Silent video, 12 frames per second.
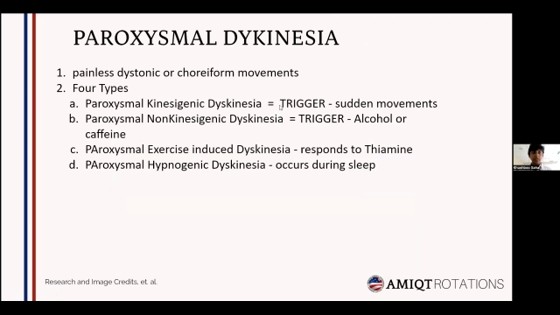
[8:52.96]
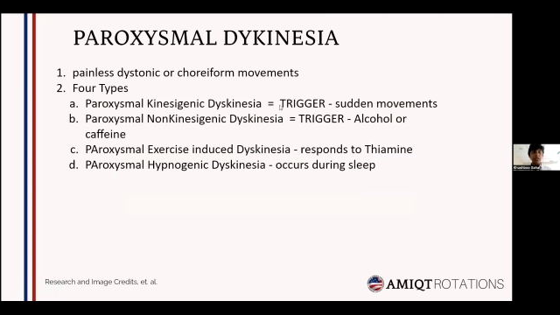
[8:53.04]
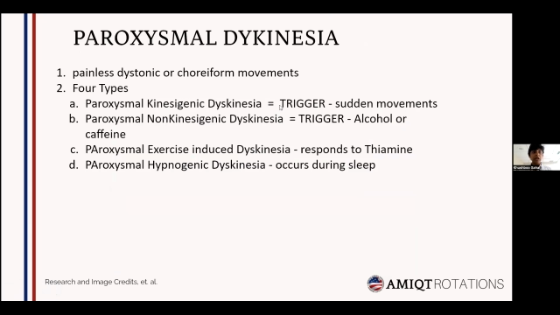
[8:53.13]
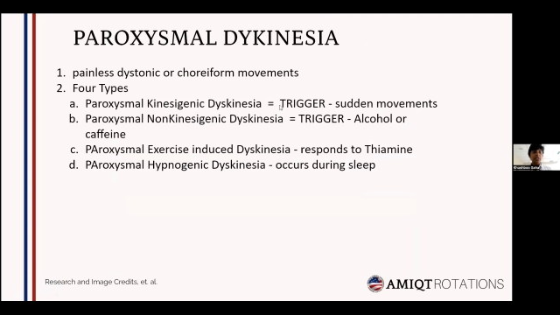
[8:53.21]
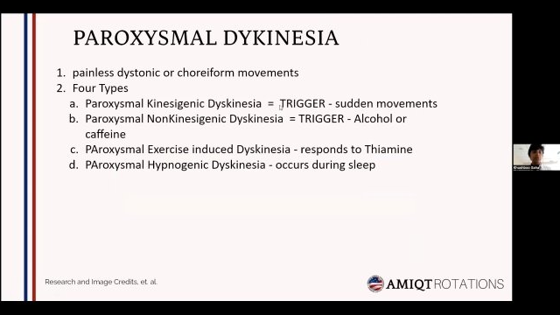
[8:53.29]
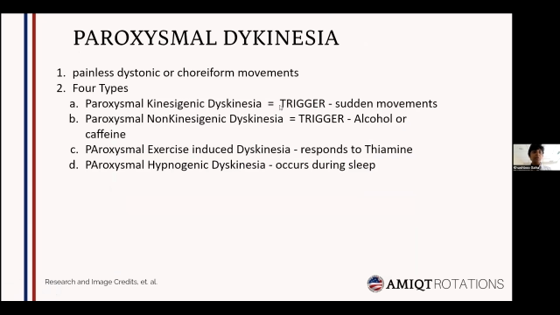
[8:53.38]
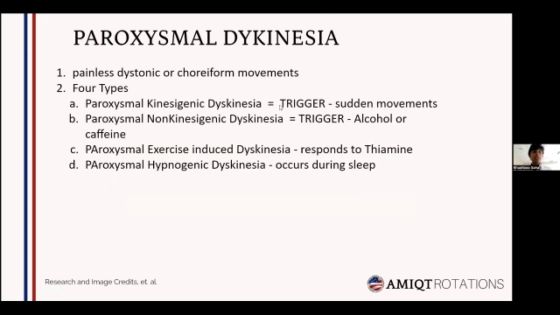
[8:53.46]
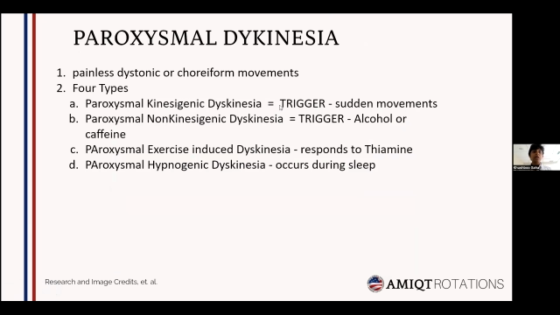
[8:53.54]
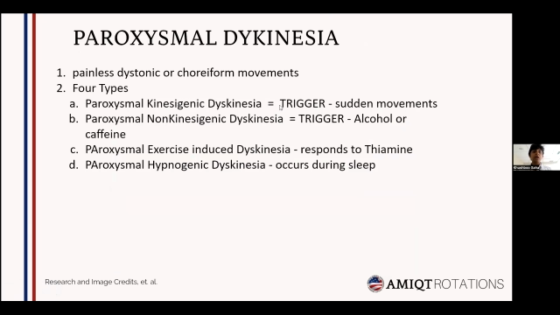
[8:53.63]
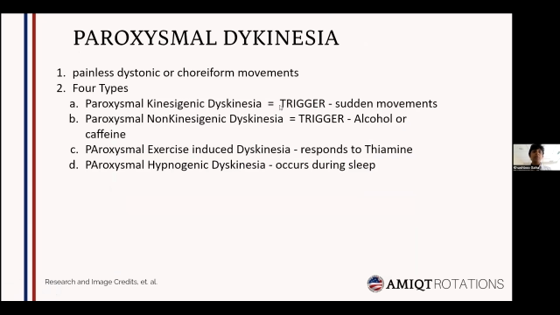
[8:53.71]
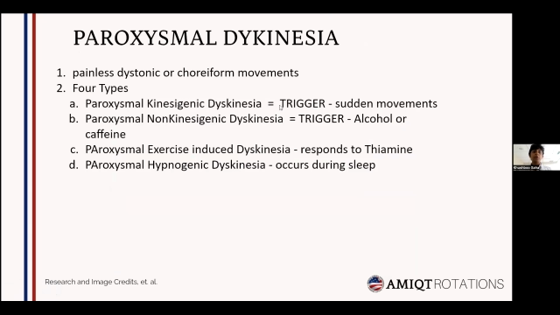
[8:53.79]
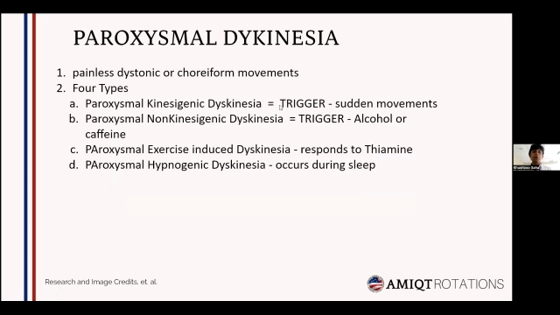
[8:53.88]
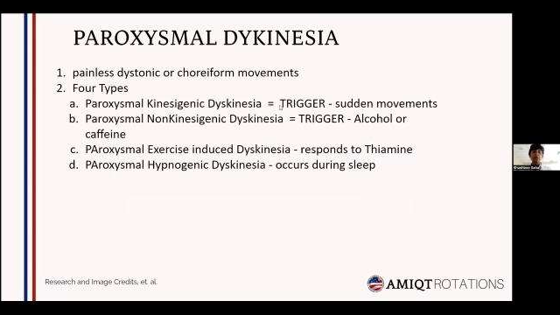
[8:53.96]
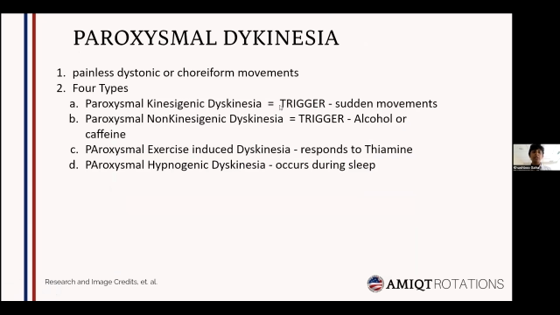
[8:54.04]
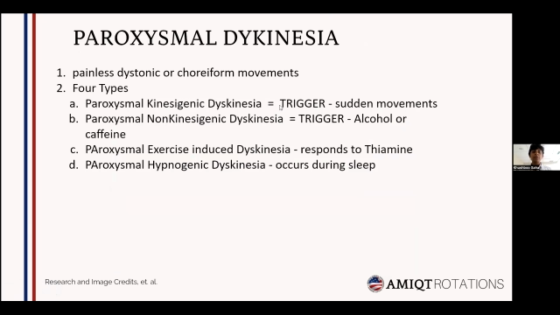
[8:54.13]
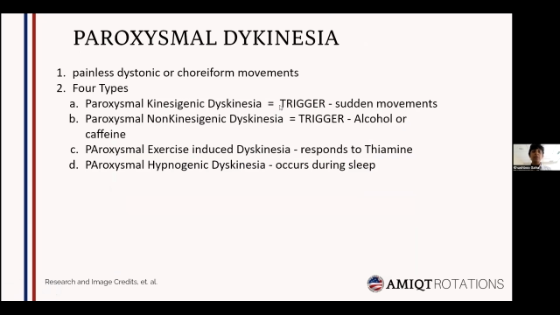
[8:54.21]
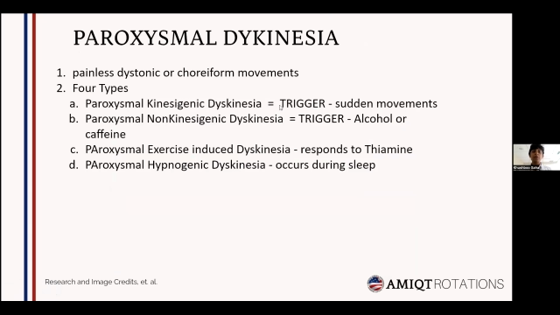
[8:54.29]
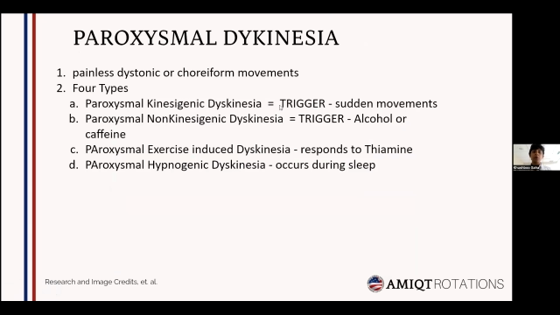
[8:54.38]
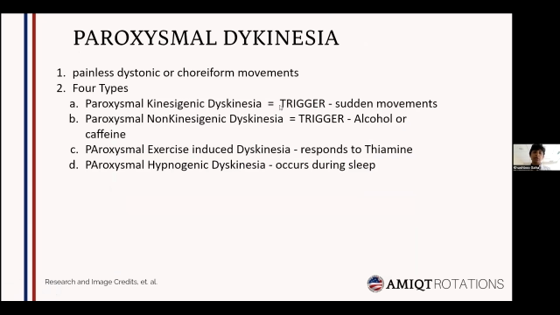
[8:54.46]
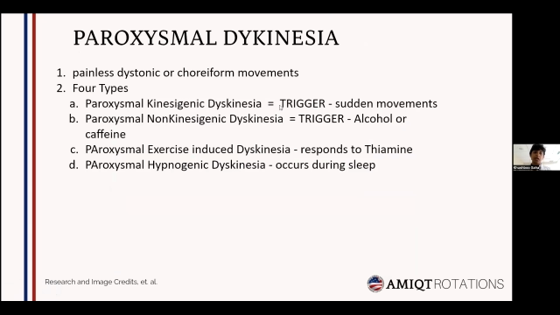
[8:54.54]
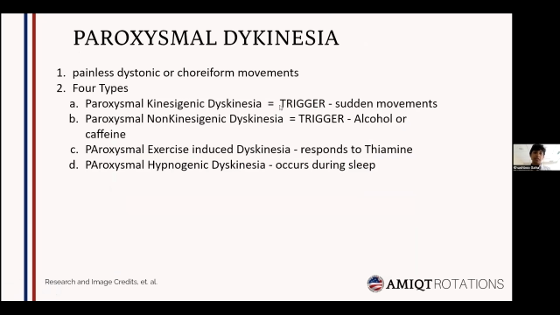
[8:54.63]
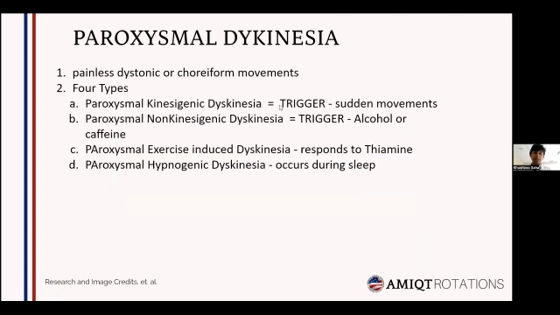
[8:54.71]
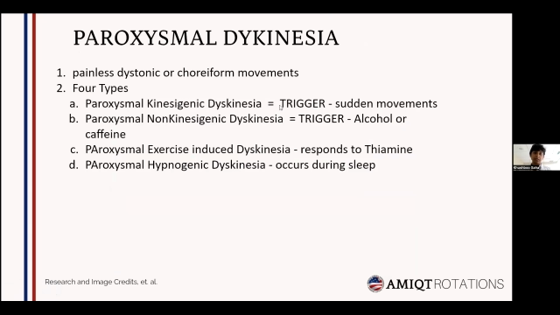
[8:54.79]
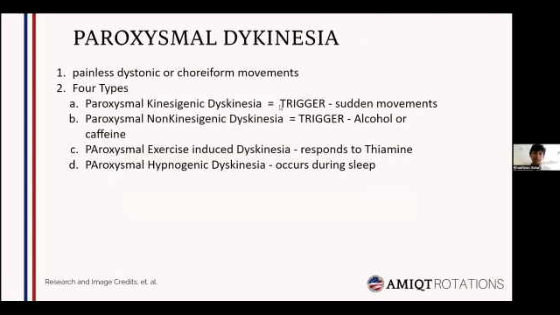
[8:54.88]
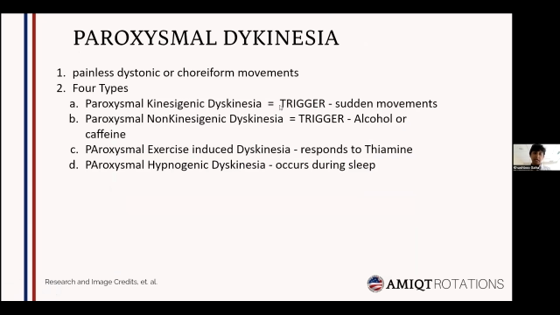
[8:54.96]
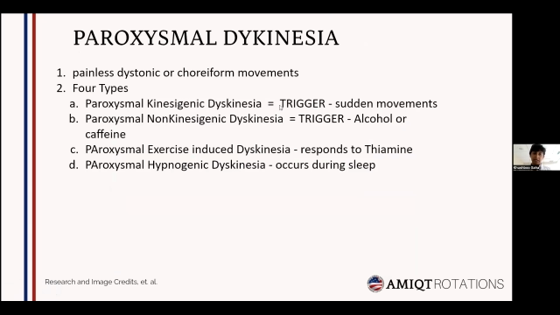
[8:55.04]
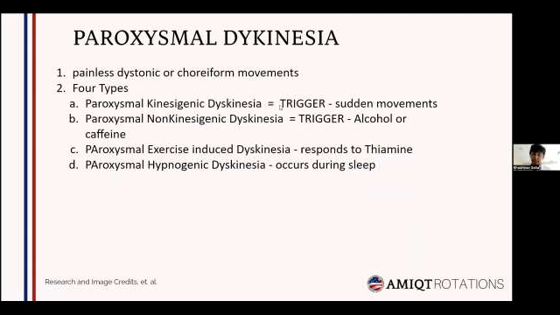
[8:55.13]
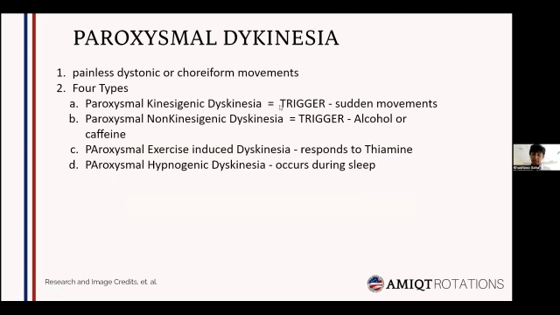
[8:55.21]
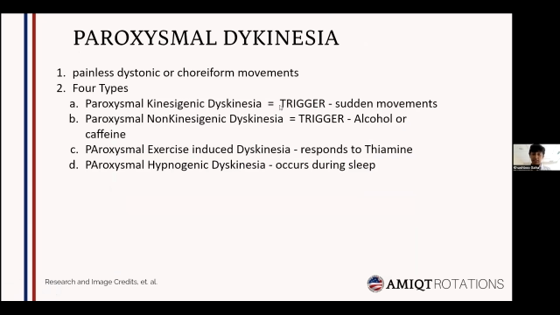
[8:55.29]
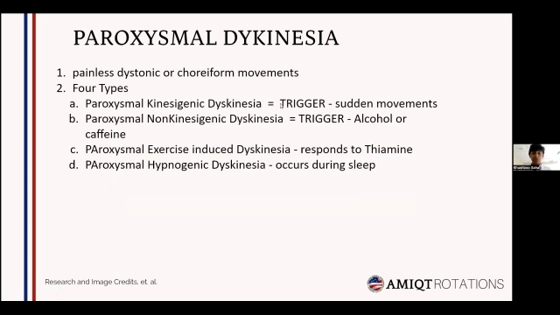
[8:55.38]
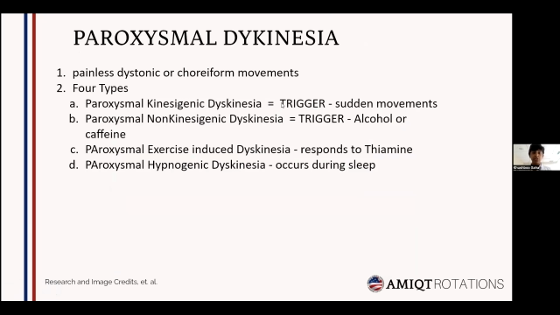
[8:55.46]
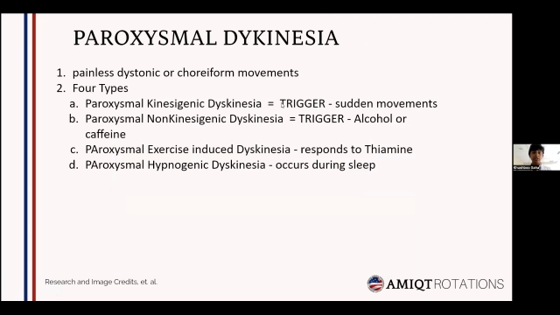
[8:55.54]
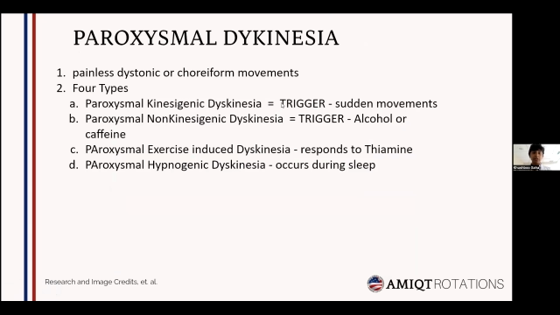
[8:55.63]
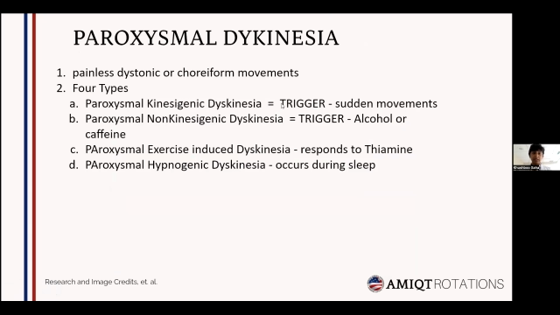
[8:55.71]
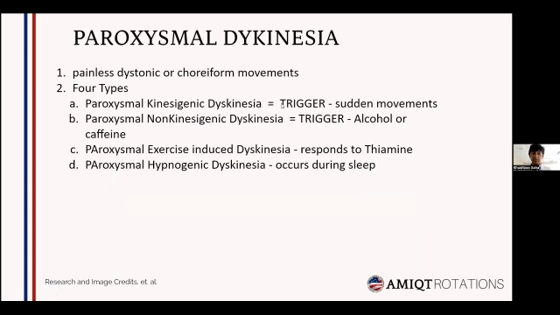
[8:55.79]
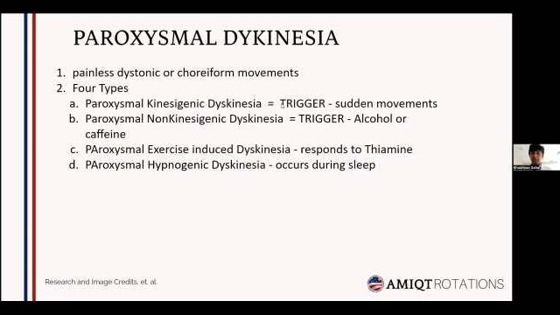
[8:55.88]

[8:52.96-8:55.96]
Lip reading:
[unreadable: no face in view]